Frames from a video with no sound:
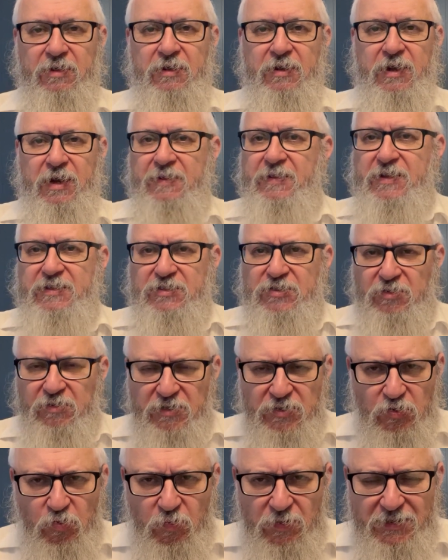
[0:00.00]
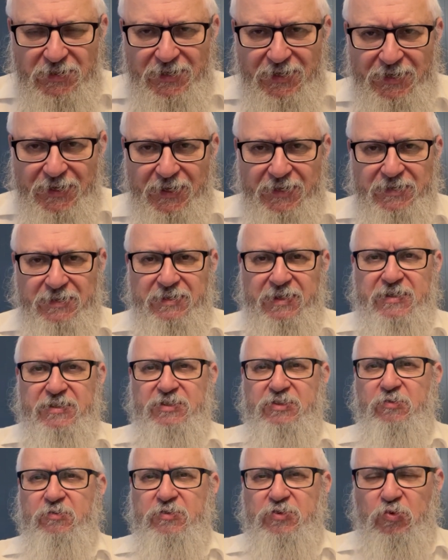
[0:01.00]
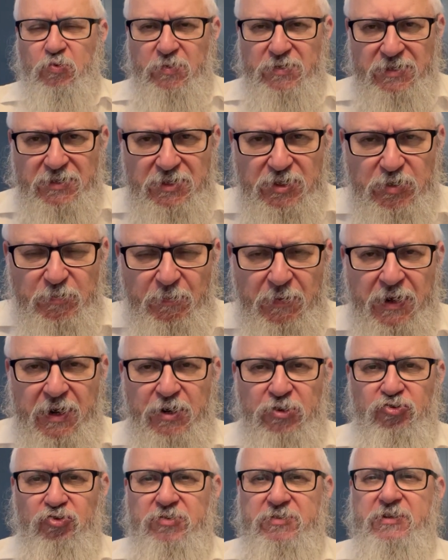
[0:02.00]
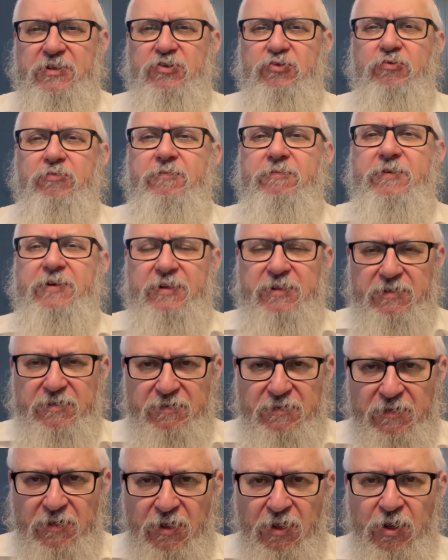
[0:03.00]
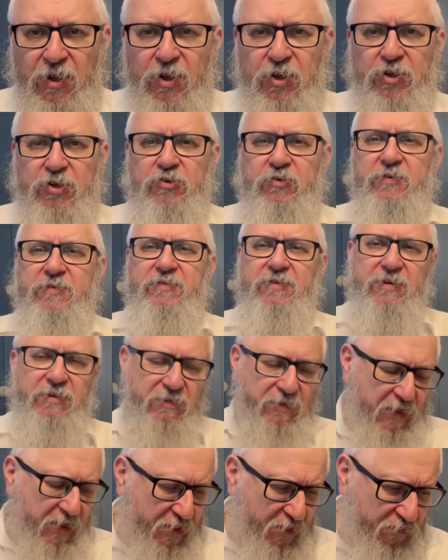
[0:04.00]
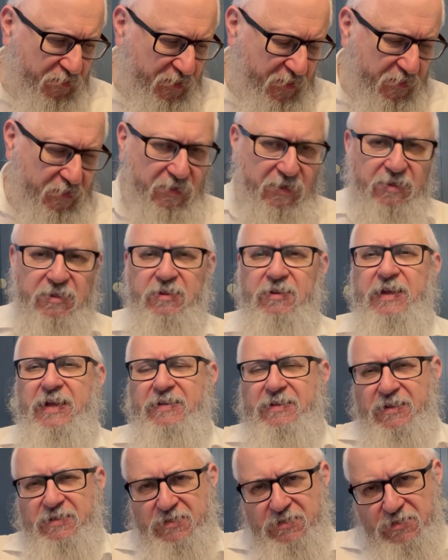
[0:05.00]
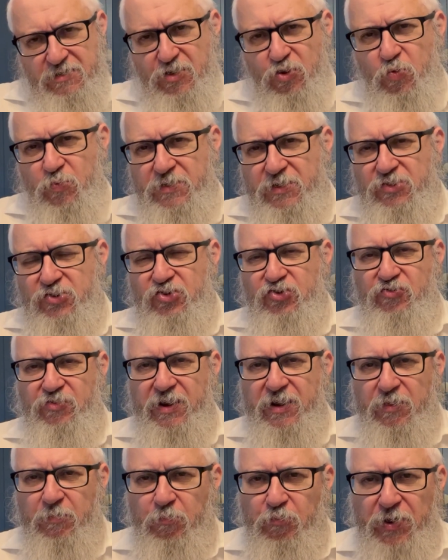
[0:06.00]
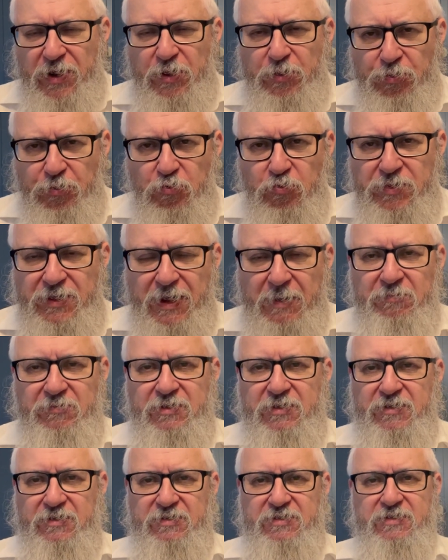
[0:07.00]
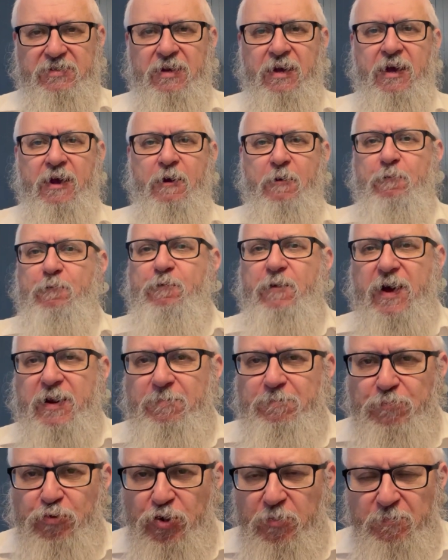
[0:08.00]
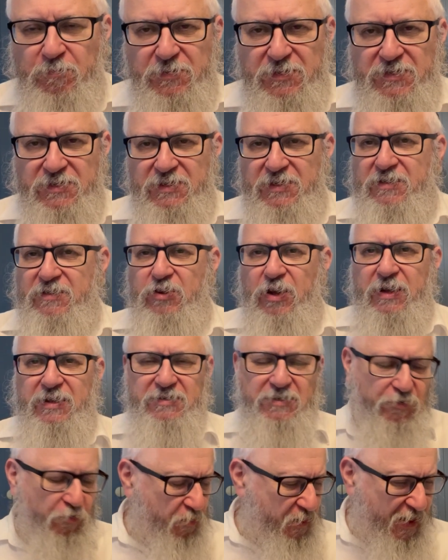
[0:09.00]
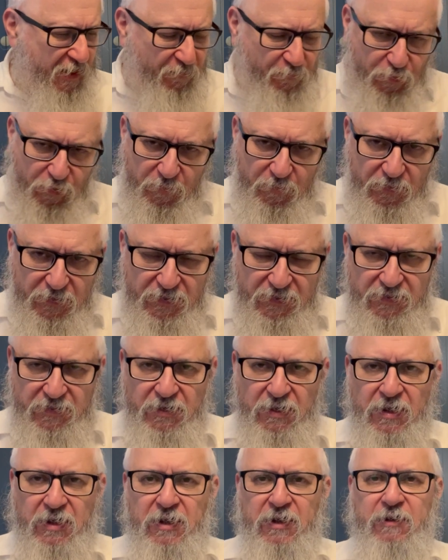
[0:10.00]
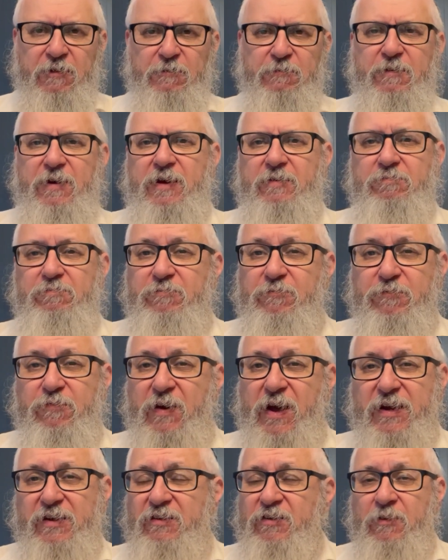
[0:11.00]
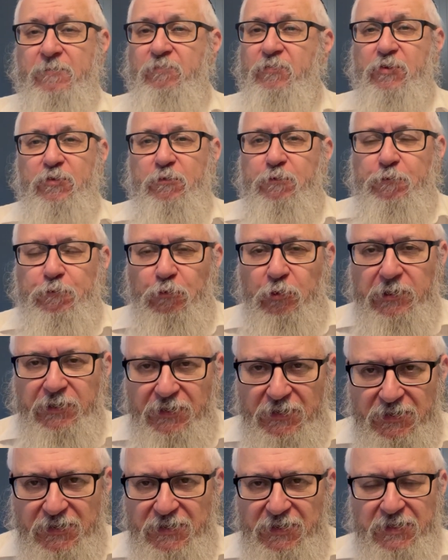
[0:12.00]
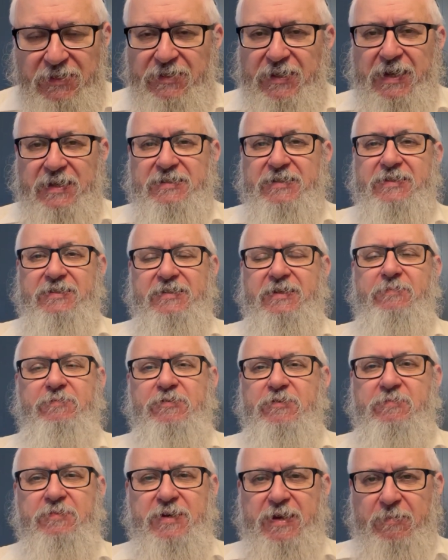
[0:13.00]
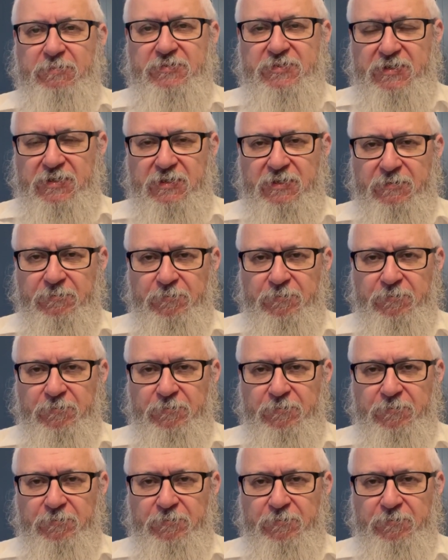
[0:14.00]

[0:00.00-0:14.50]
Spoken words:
And that soul is always connected, and that soul is always inspired. You just need to reveal it. You need to ignite it. You need to let that soul with its strength break through the emptiness. Find purpose in days that don't have purpose. Find fullness in days that seem to be empty.